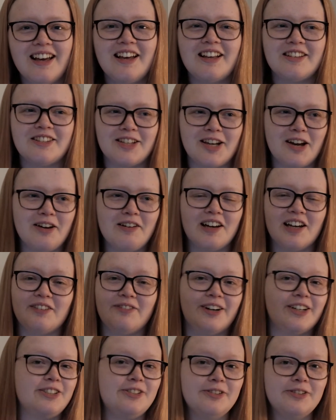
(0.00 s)
So if
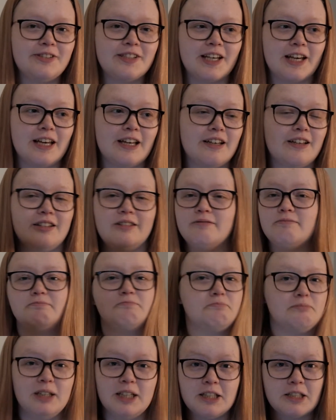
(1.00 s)
I do tick,
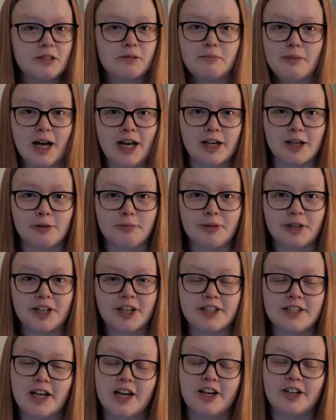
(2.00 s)
it doesn't matter,
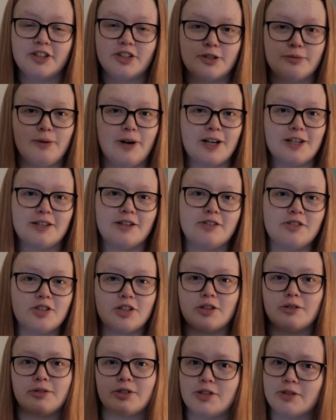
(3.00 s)
because I can just press
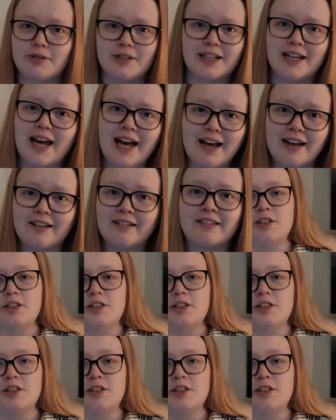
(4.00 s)
undo and do it again.